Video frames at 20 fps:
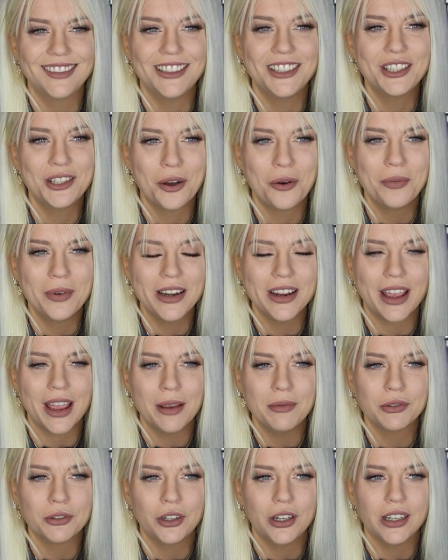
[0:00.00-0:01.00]
there's so many
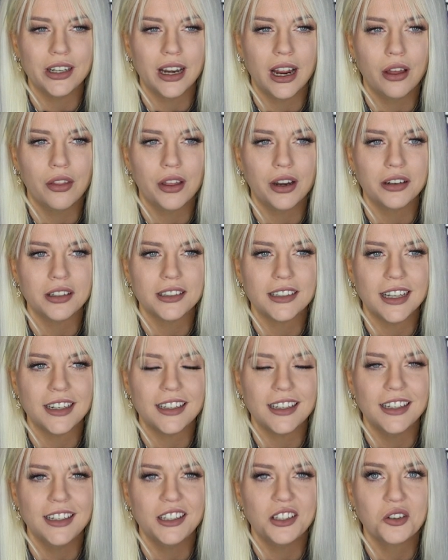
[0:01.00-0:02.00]
games right now that are
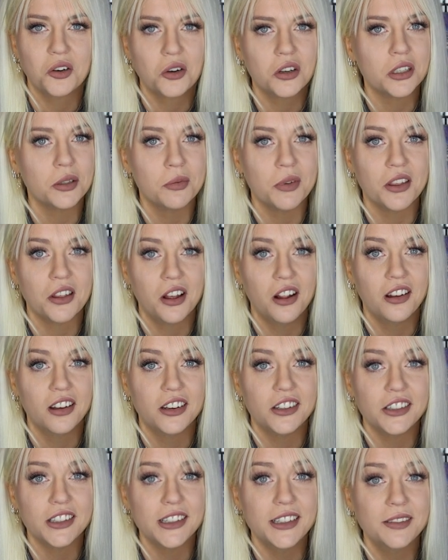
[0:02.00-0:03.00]
set in Norse
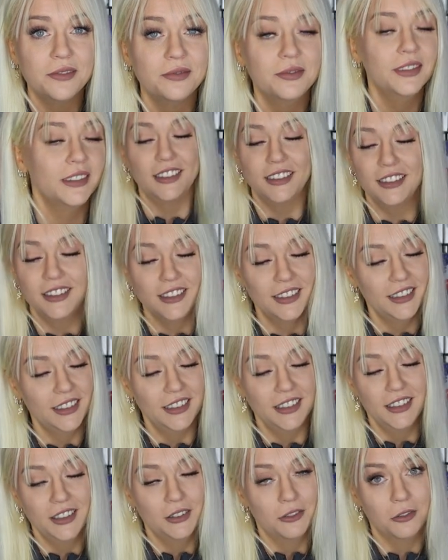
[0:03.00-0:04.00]
mythology.
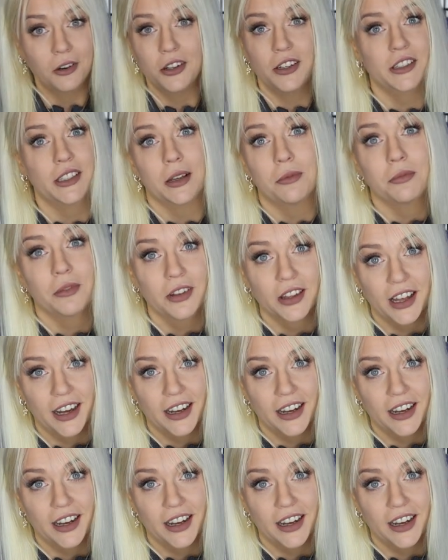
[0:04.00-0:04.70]
What is up with